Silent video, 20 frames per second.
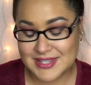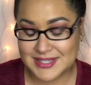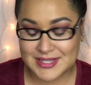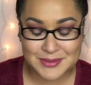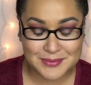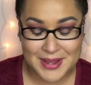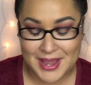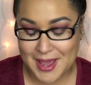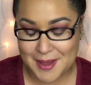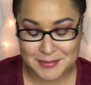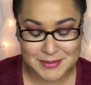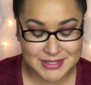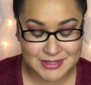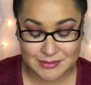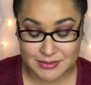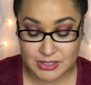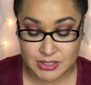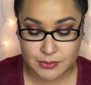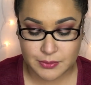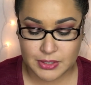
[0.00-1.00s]
This is what happens
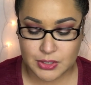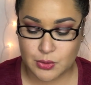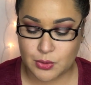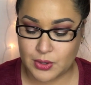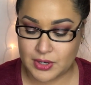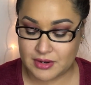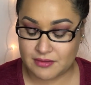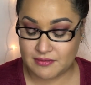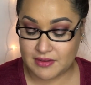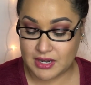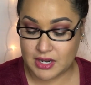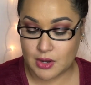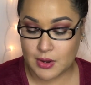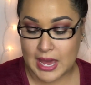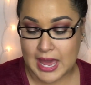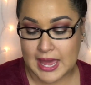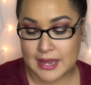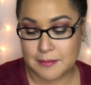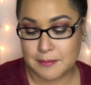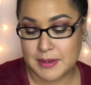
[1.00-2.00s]
when you record a video
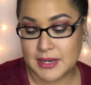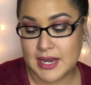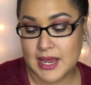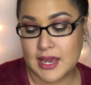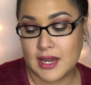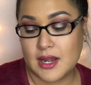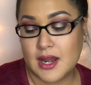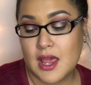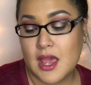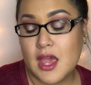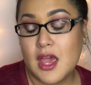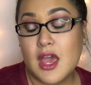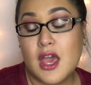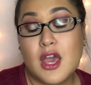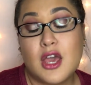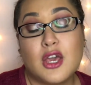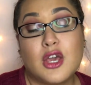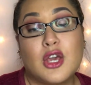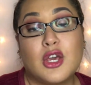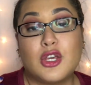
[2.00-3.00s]
at midnight.
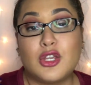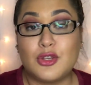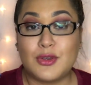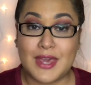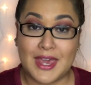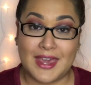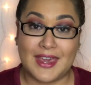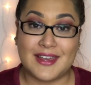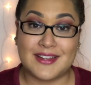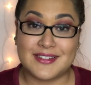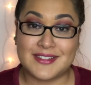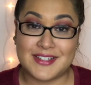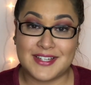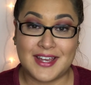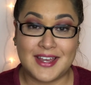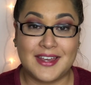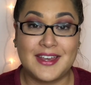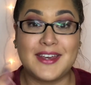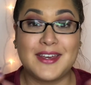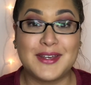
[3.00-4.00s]
You can't
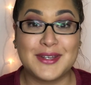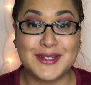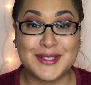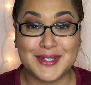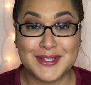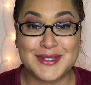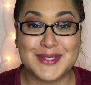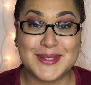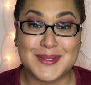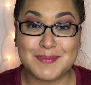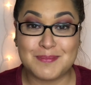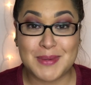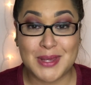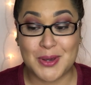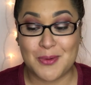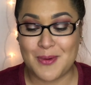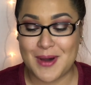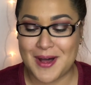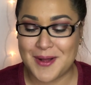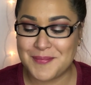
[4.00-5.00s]

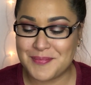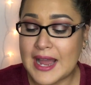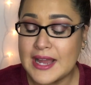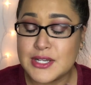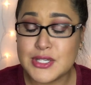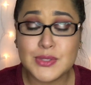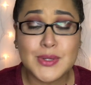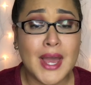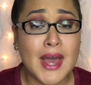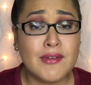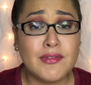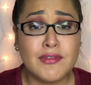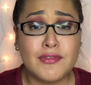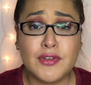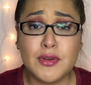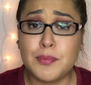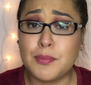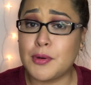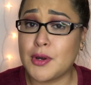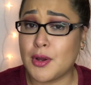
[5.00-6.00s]
speak well. I do have a
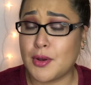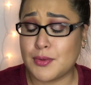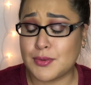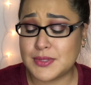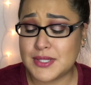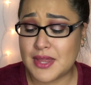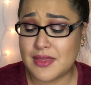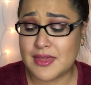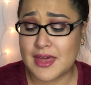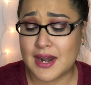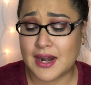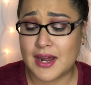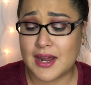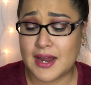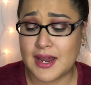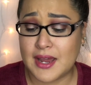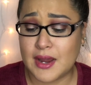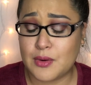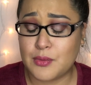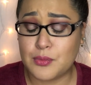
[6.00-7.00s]
few pros that
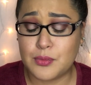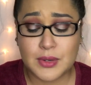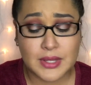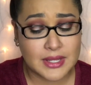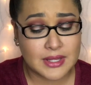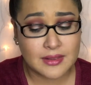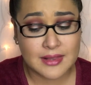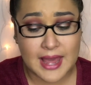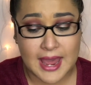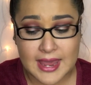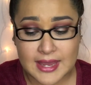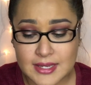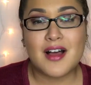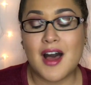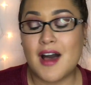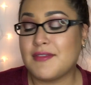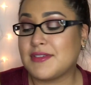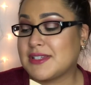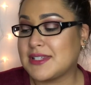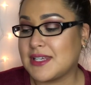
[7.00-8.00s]
I really like.
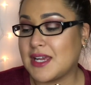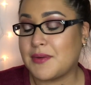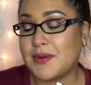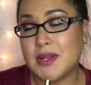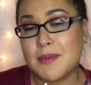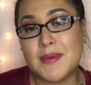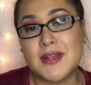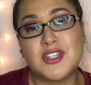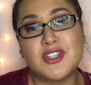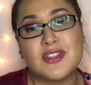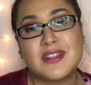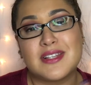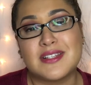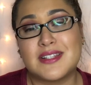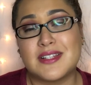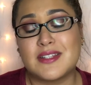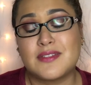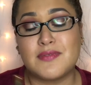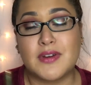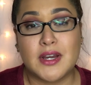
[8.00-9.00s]
Obviously, I already mentioned this,
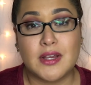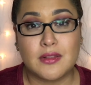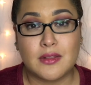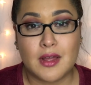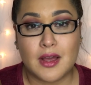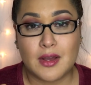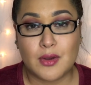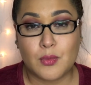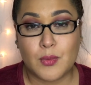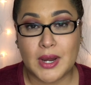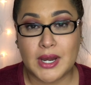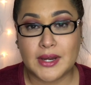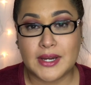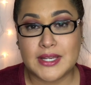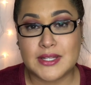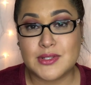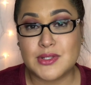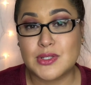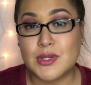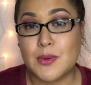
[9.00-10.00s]
it's very long
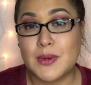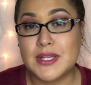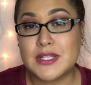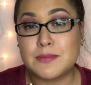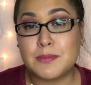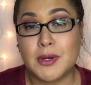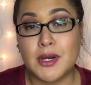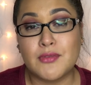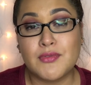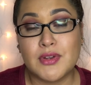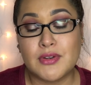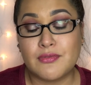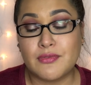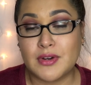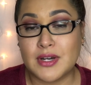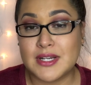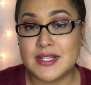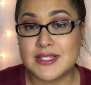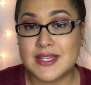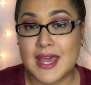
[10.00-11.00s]
wearing, so it's perfect
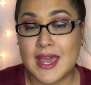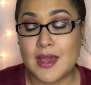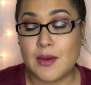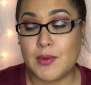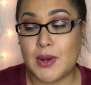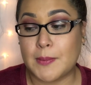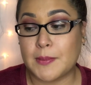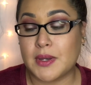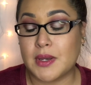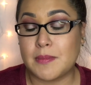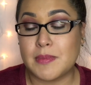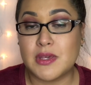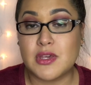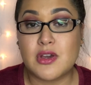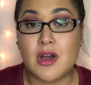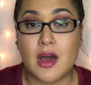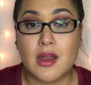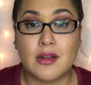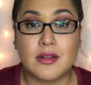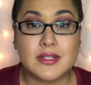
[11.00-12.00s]
for a day when I'm gonna be
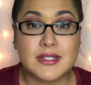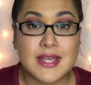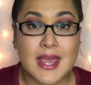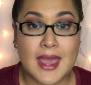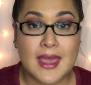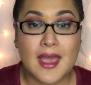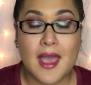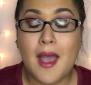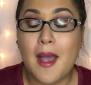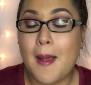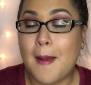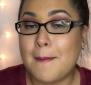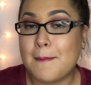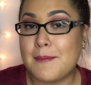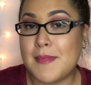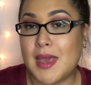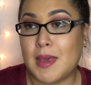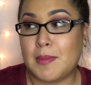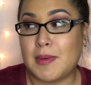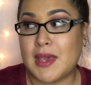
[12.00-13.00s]
gone all day.
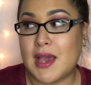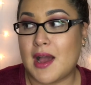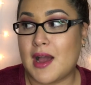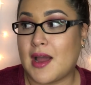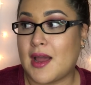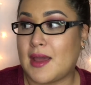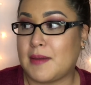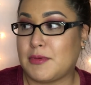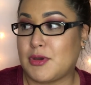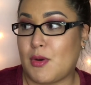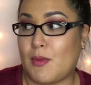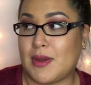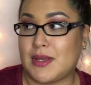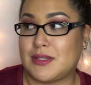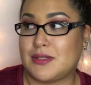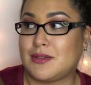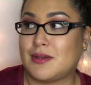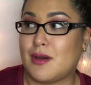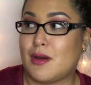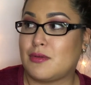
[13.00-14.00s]
Maybe I'm going
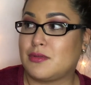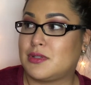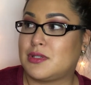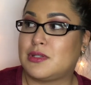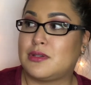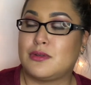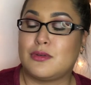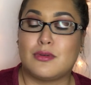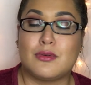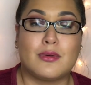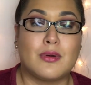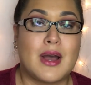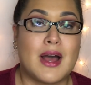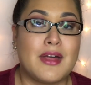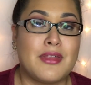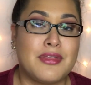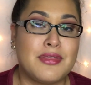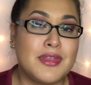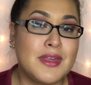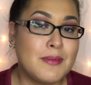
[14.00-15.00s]
to go to
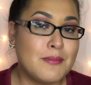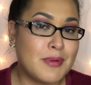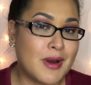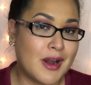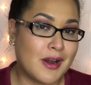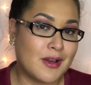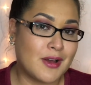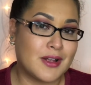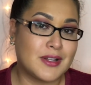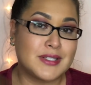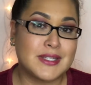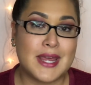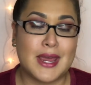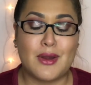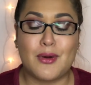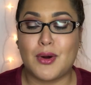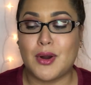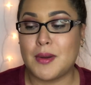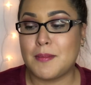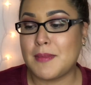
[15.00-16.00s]
a theme park all day,
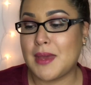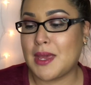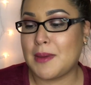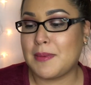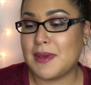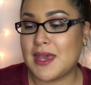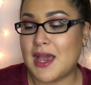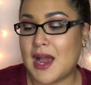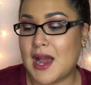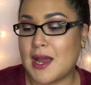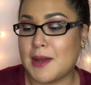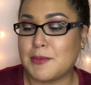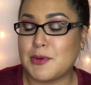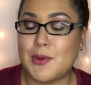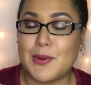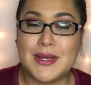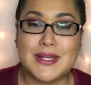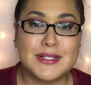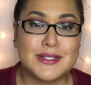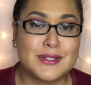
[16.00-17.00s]
or maybe I'm
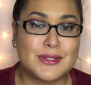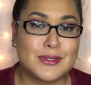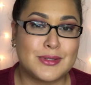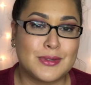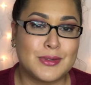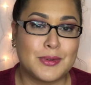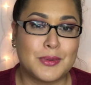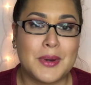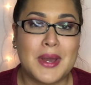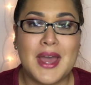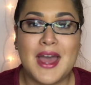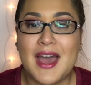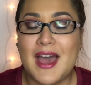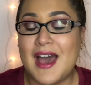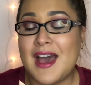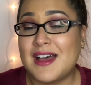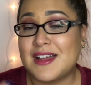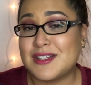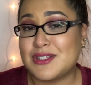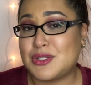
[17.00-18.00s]
going to
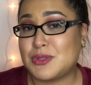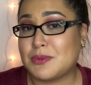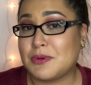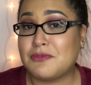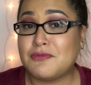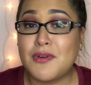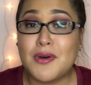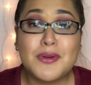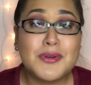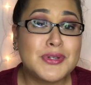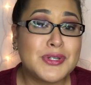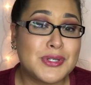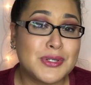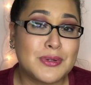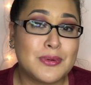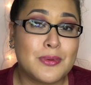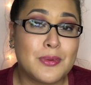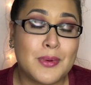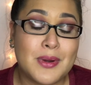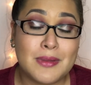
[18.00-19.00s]
do a photo
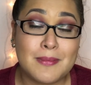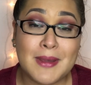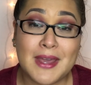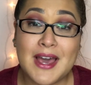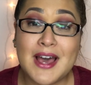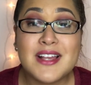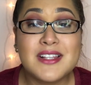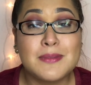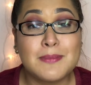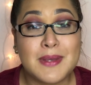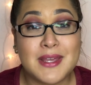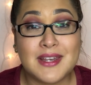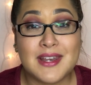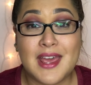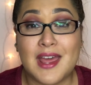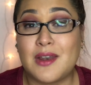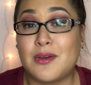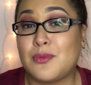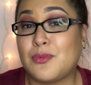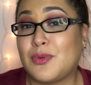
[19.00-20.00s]
shoot with my husband
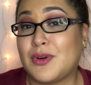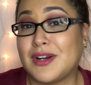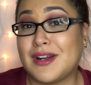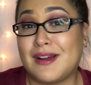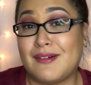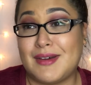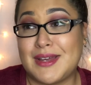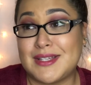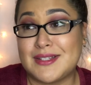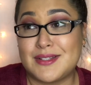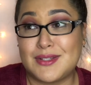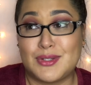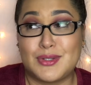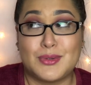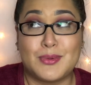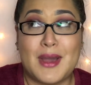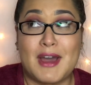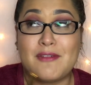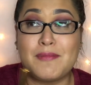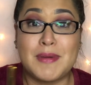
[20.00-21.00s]
and we're going
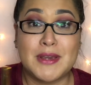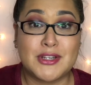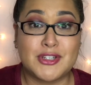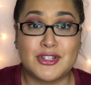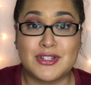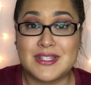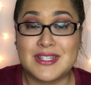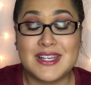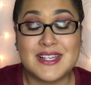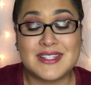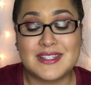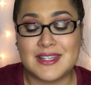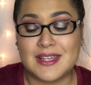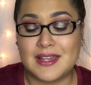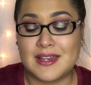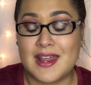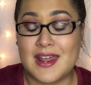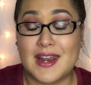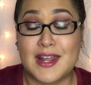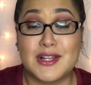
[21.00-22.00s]
to have pictures
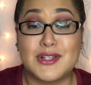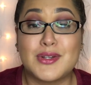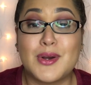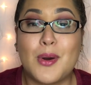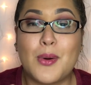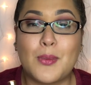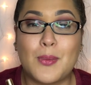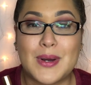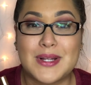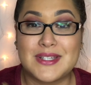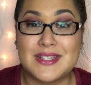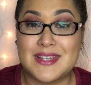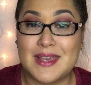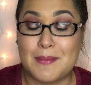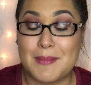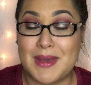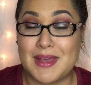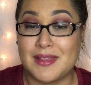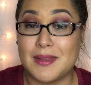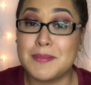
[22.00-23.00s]
kissing and I don't want to
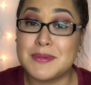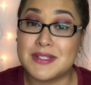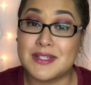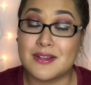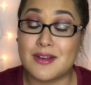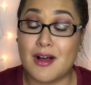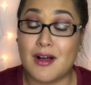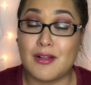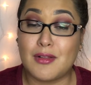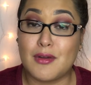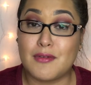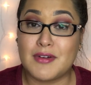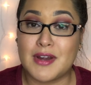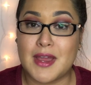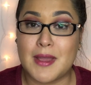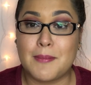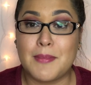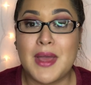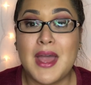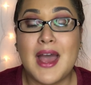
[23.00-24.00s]
get my lipstick all over
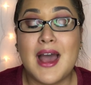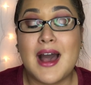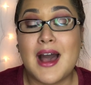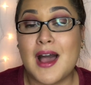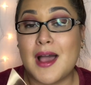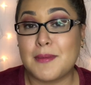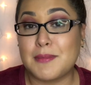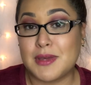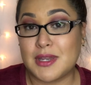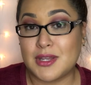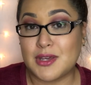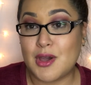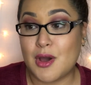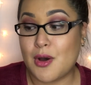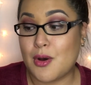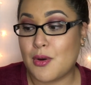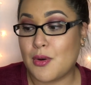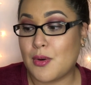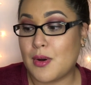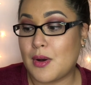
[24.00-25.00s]
him. I'm gonna
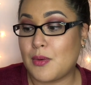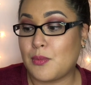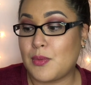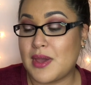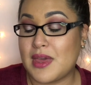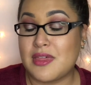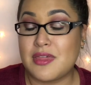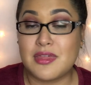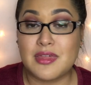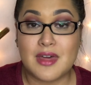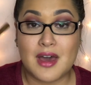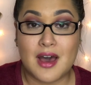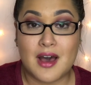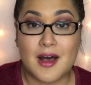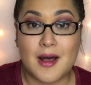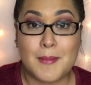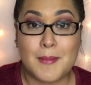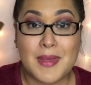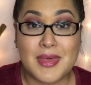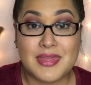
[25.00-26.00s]
go with
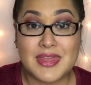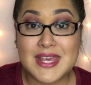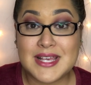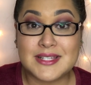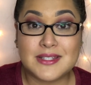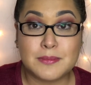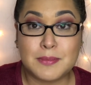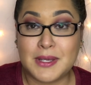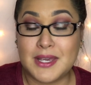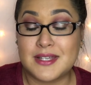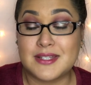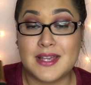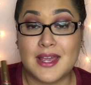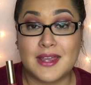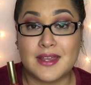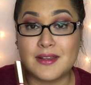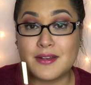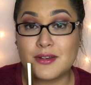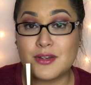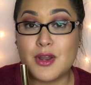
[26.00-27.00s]
this because
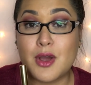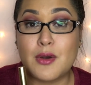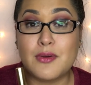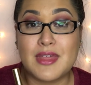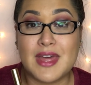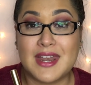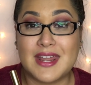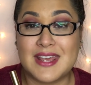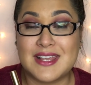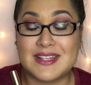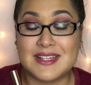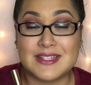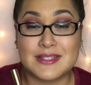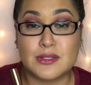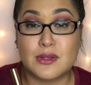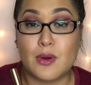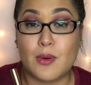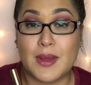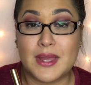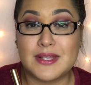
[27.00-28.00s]
I know that it is
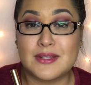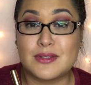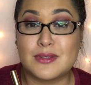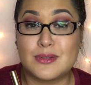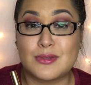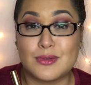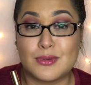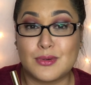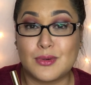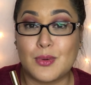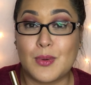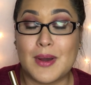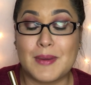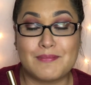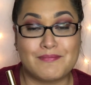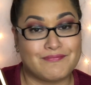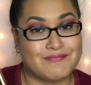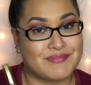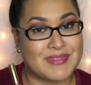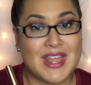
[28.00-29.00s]
going to
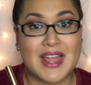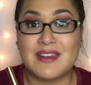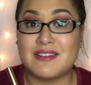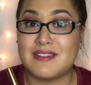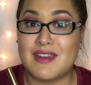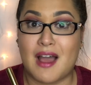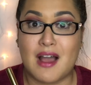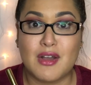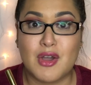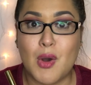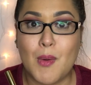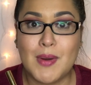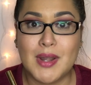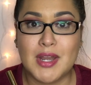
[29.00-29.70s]
not go